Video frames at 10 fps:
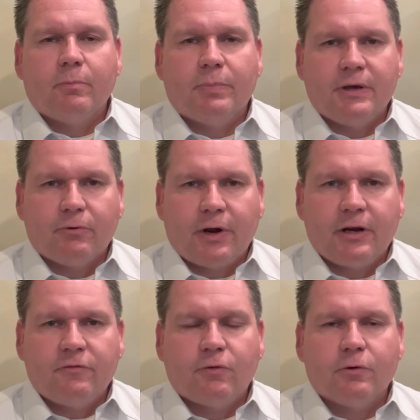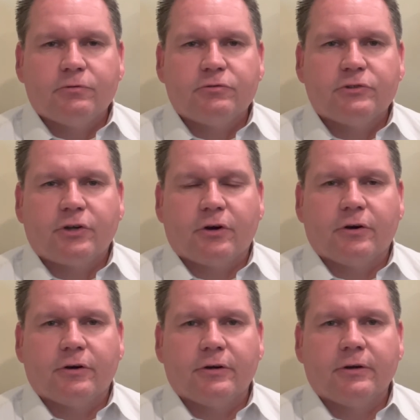Be ready for his
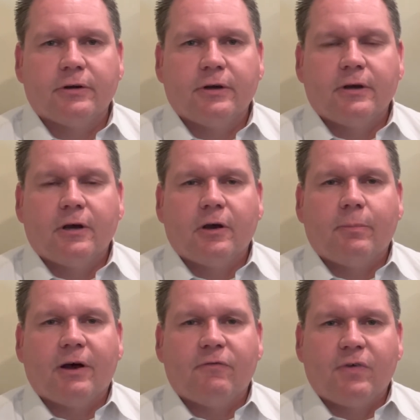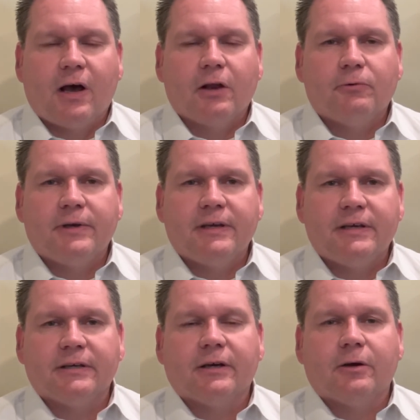return by following
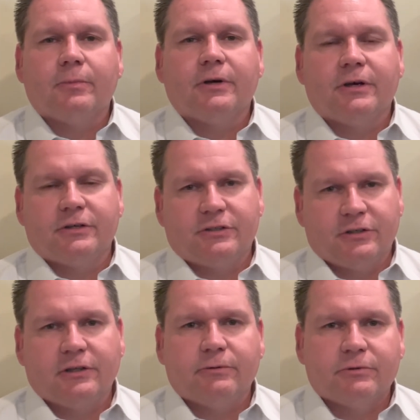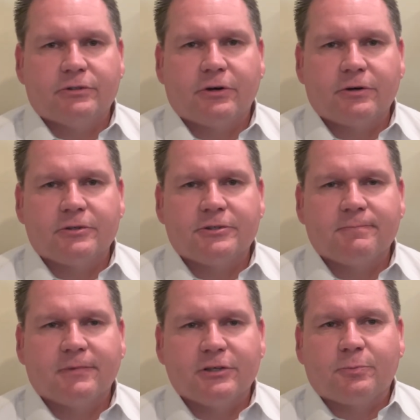him until he returns.
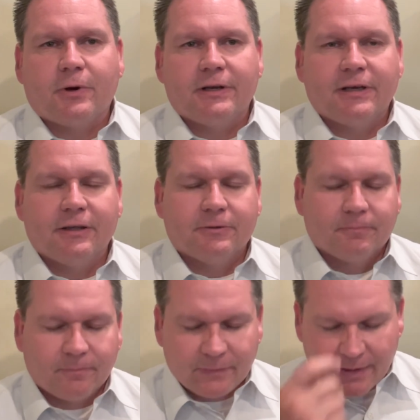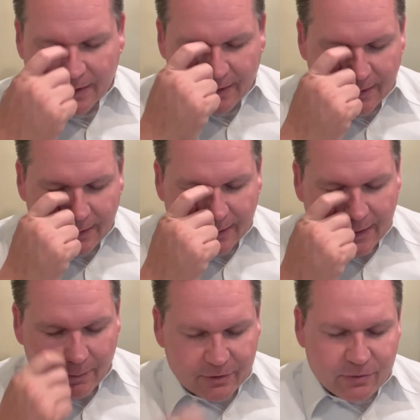Let's pray together.
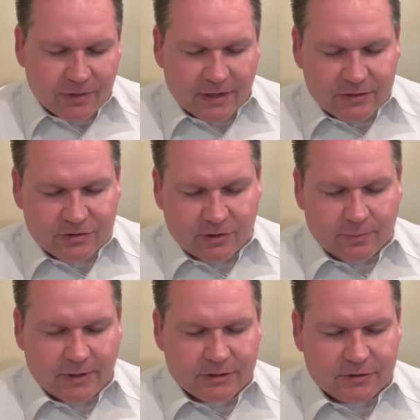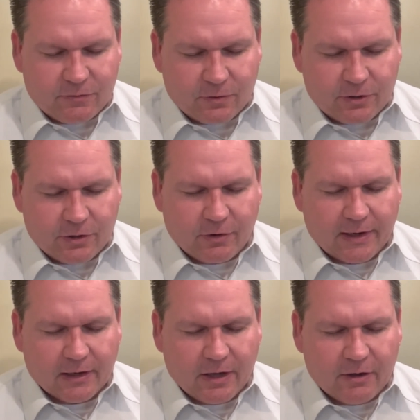God, we do thank you so much for your
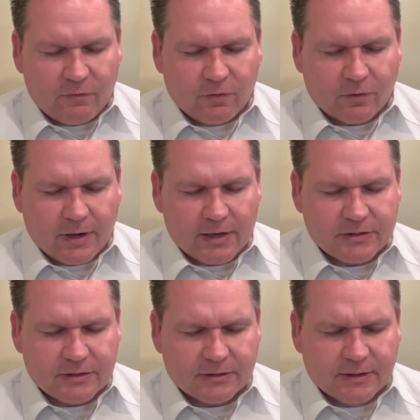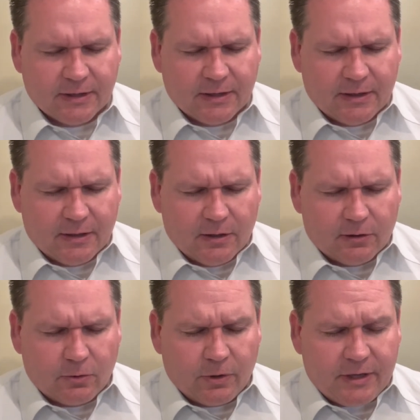great love for us and
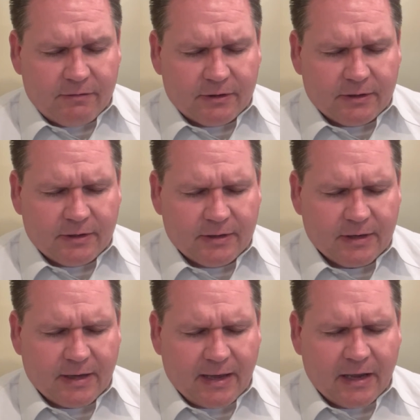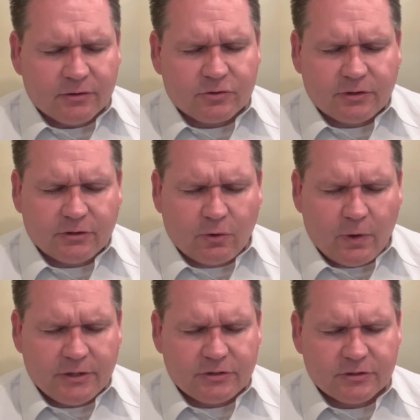Lord, even uh, answering the
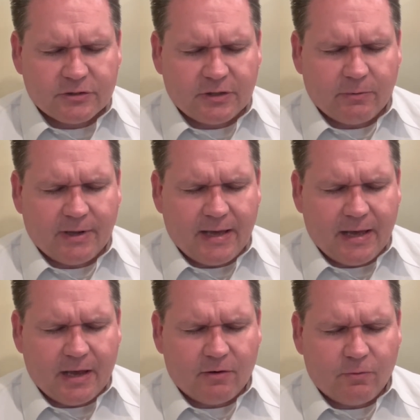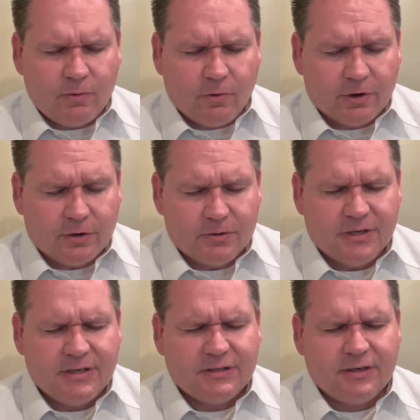questions that we have, we want to know
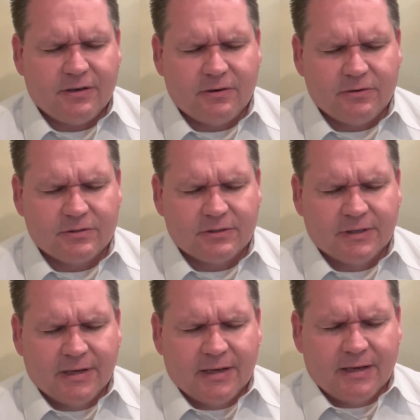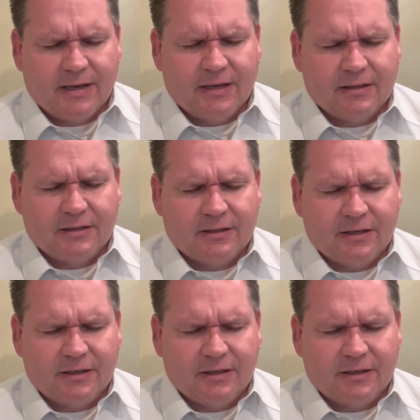details and, and